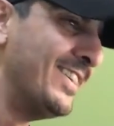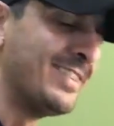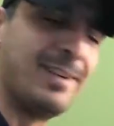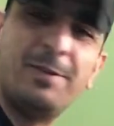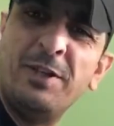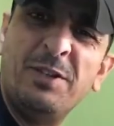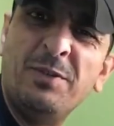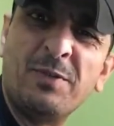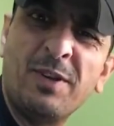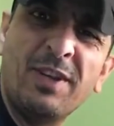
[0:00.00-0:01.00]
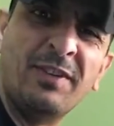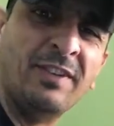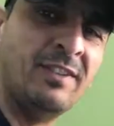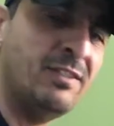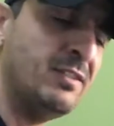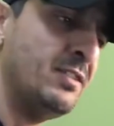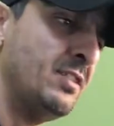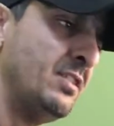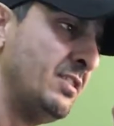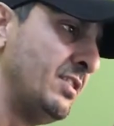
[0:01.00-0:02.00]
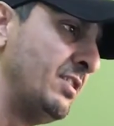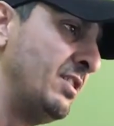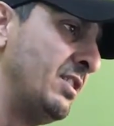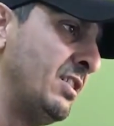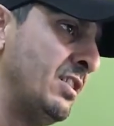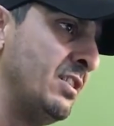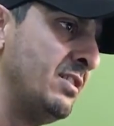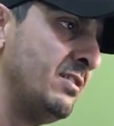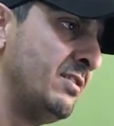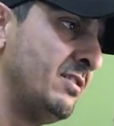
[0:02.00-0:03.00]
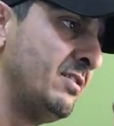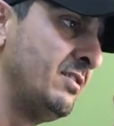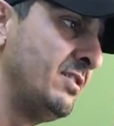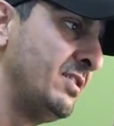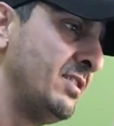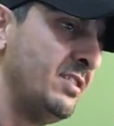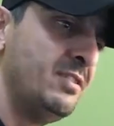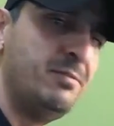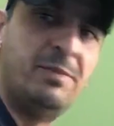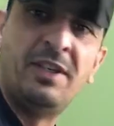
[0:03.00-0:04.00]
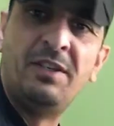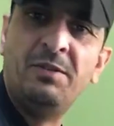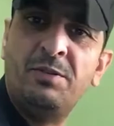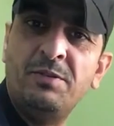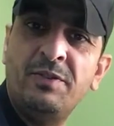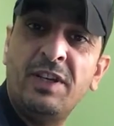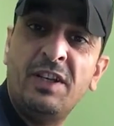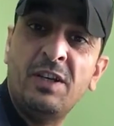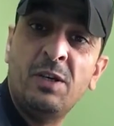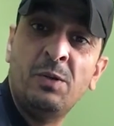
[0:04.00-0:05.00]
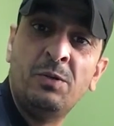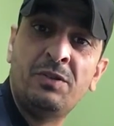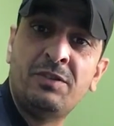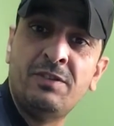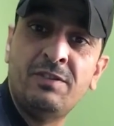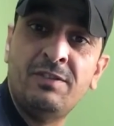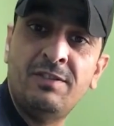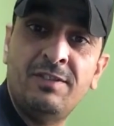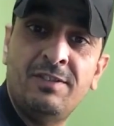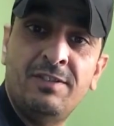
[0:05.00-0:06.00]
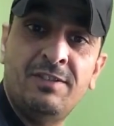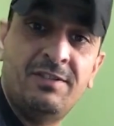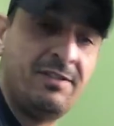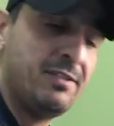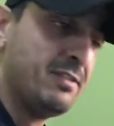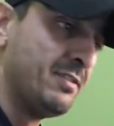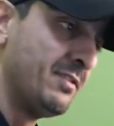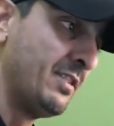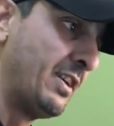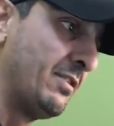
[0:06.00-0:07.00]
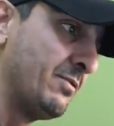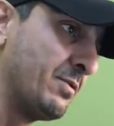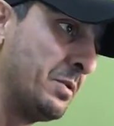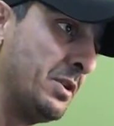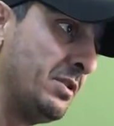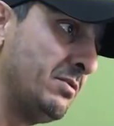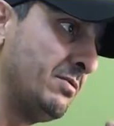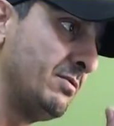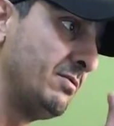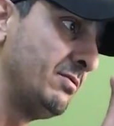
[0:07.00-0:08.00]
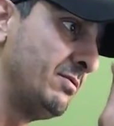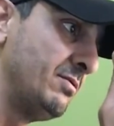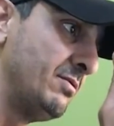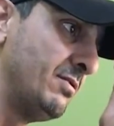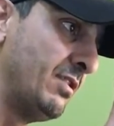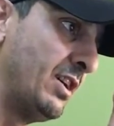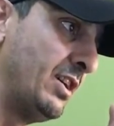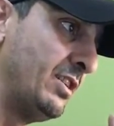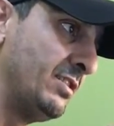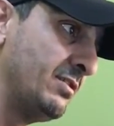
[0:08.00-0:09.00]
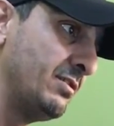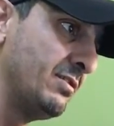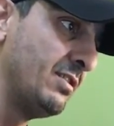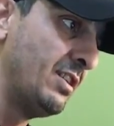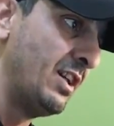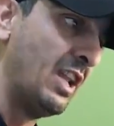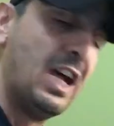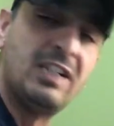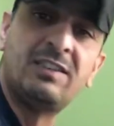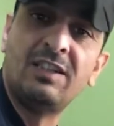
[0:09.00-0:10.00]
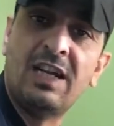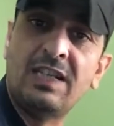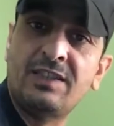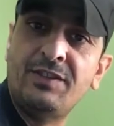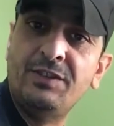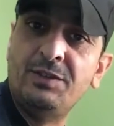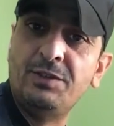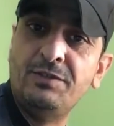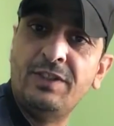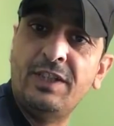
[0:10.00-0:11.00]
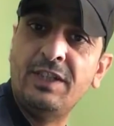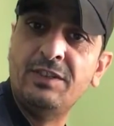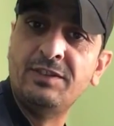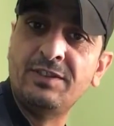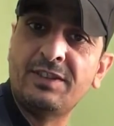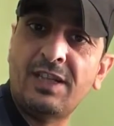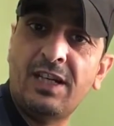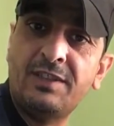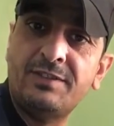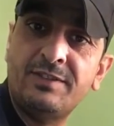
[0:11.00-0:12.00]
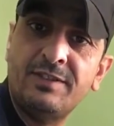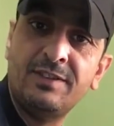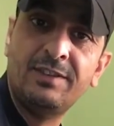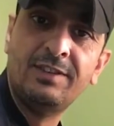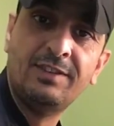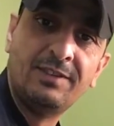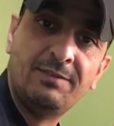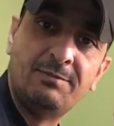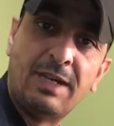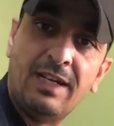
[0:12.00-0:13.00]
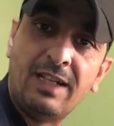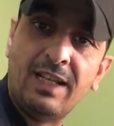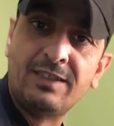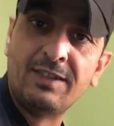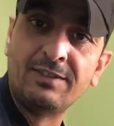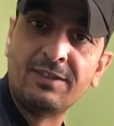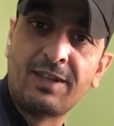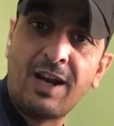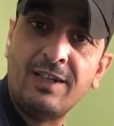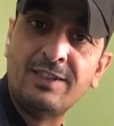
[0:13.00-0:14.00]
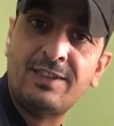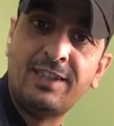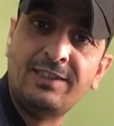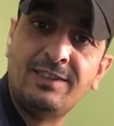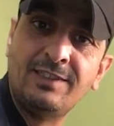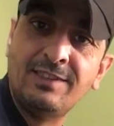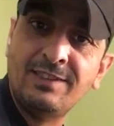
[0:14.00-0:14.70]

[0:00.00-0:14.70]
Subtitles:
like, what do you do for a living? Uh, make YouTube videos. Like, for real? Like, lots and lots of YouTube videos and stuff about, like, cryptocurrencies.